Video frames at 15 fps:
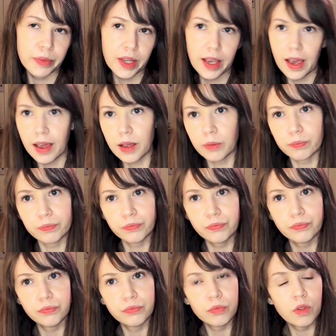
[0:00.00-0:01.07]
game.
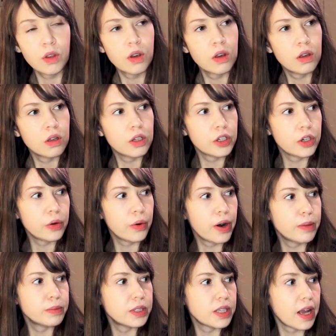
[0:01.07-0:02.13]
You know what
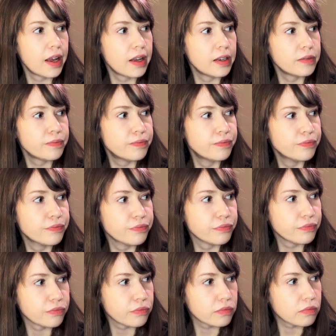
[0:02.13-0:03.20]
I'm saying?
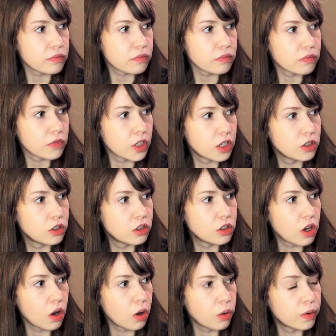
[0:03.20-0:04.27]

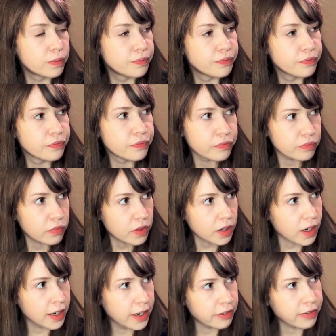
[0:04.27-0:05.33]
So
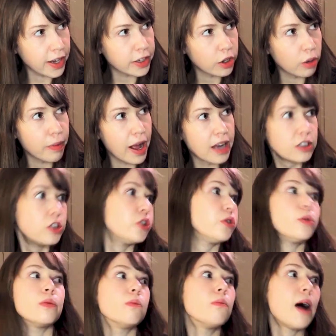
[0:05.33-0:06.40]
if I go back
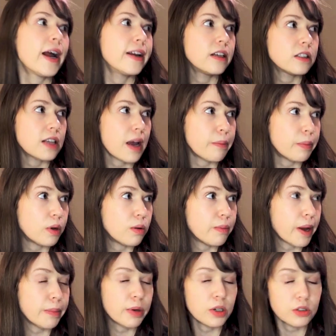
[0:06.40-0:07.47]
to my example,
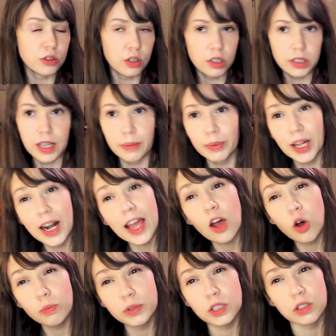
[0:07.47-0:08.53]
my personal example, and I
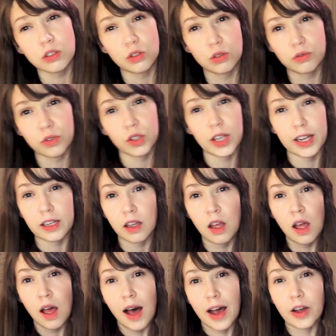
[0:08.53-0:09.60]
hope this is useful, like
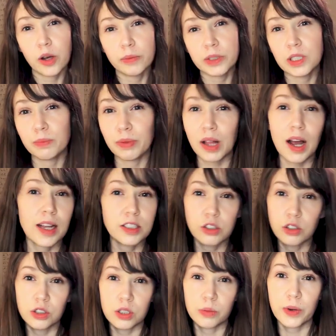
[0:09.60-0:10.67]
I hope this
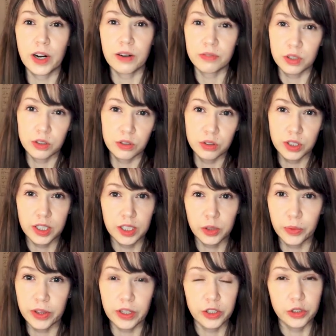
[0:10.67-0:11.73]
applies to whatever you're
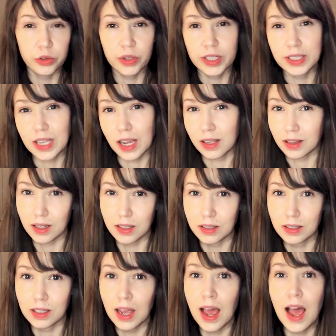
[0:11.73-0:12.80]
dealing with and you can take
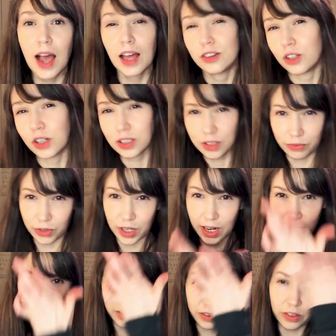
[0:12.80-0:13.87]
this and look at different
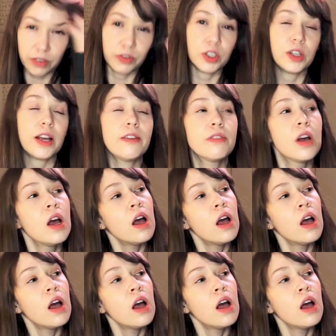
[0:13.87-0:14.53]
areas of your life